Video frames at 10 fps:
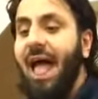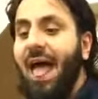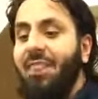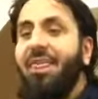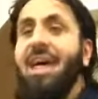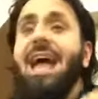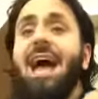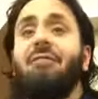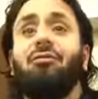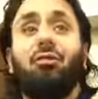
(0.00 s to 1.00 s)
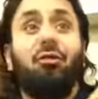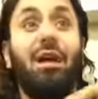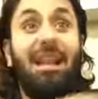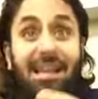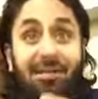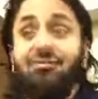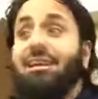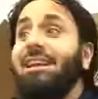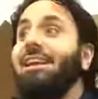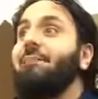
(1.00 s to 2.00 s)
they have to
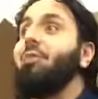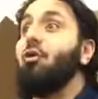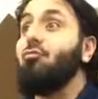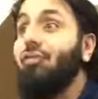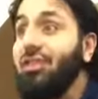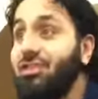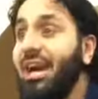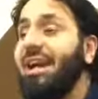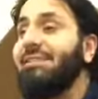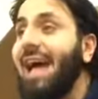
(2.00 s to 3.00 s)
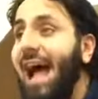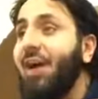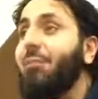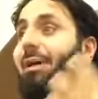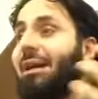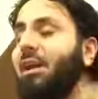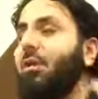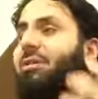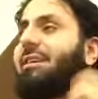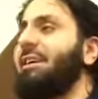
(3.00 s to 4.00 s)
literally reject Arabic
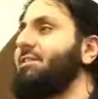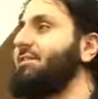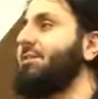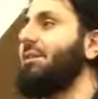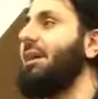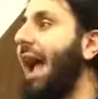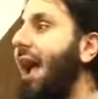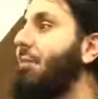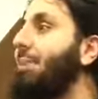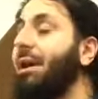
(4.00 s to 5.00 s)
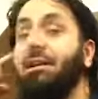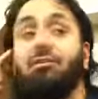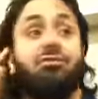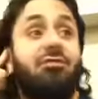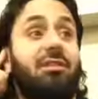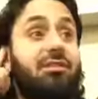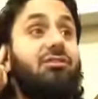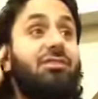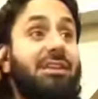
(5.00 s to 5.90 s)
linguistic history, Arabic literary